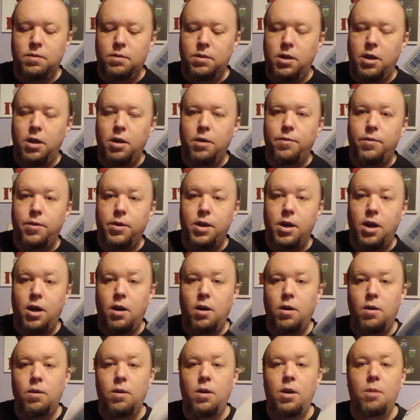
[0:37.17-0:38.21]
here for
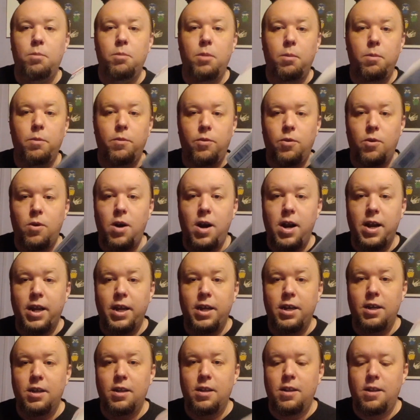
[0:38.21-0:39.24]
y'all, but before I get
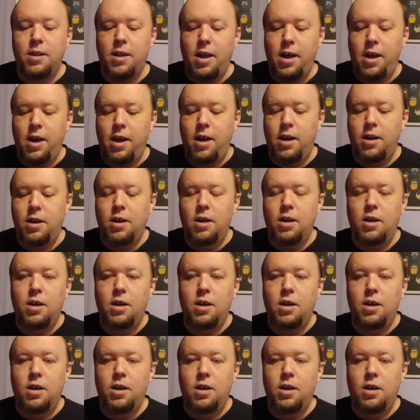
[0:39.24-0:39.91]
into that,